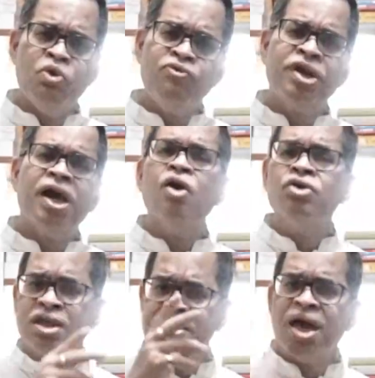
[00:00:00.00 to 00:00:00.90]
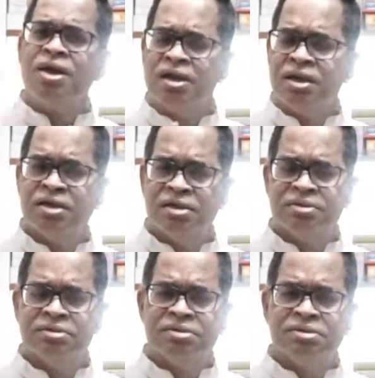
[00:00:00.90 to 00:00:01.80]
moved around the sun.
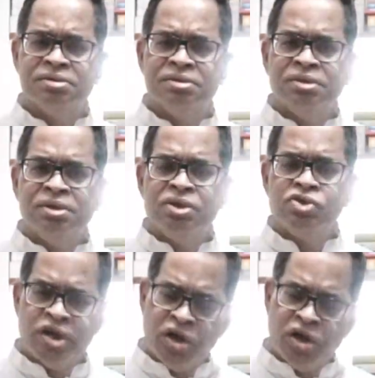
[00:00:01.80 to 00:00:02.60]
So,